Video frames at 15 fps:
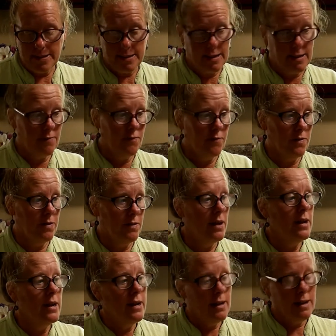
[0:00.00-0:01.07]
sitting for
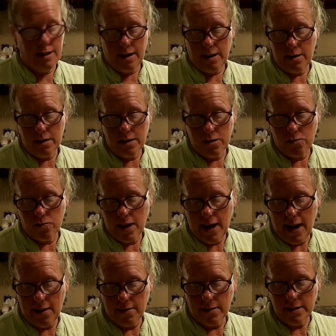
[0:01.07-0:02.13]
a good three
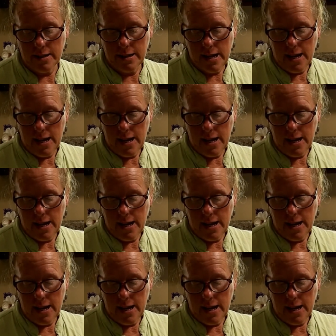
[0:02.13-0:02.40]
hours.